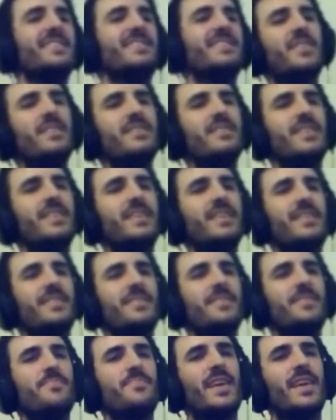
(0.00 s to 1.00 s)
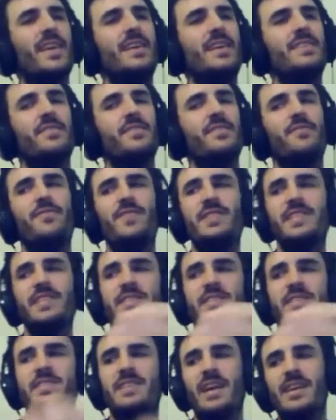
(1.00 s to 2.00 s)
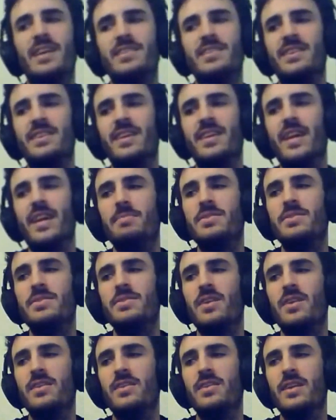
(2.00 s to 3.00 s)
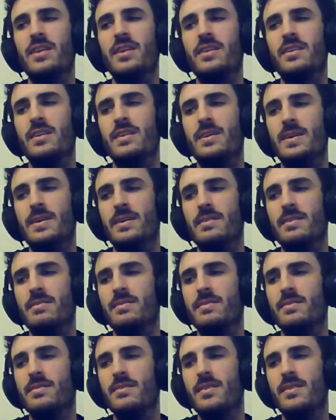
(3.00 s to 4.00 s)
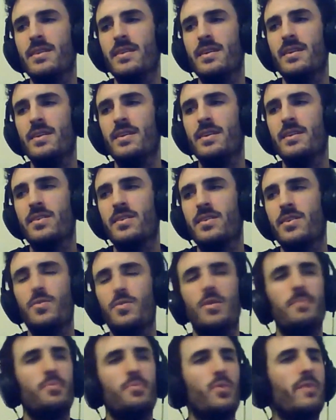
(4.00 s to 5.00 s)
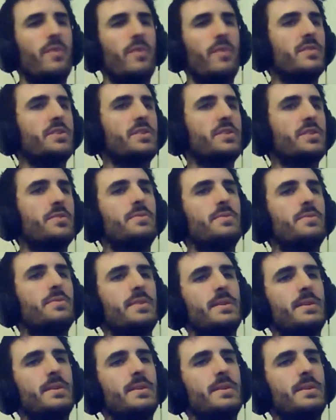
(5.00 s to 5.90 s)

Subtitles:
kind of like, it's a physics dancing game. It's kind of like Q-Op, whatever it's called.